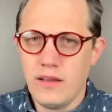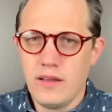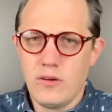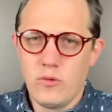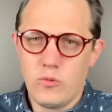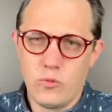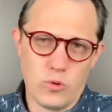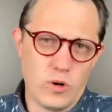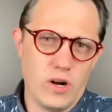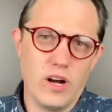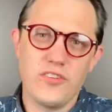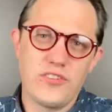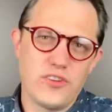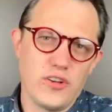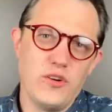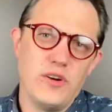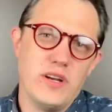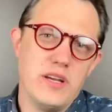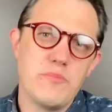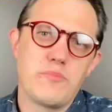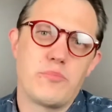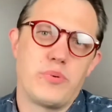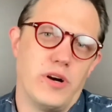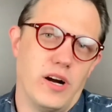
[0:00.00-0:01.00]
We're also
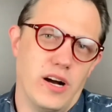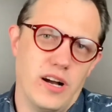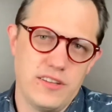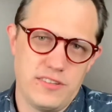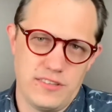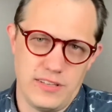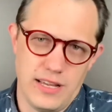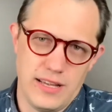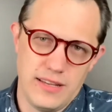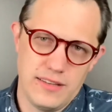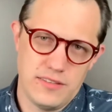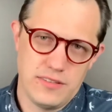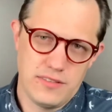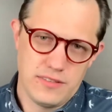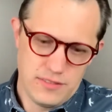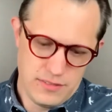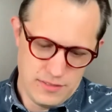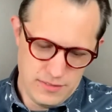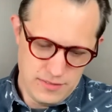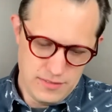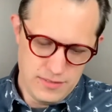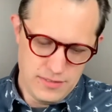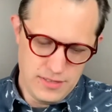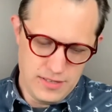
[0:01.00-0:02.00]
in process.
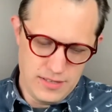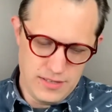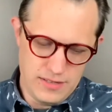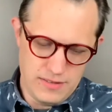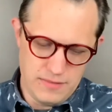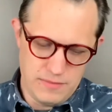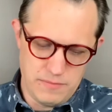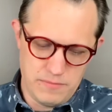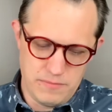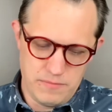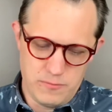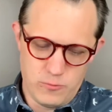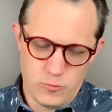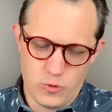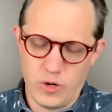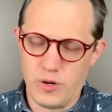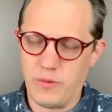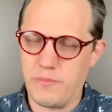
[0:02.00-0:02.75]
We're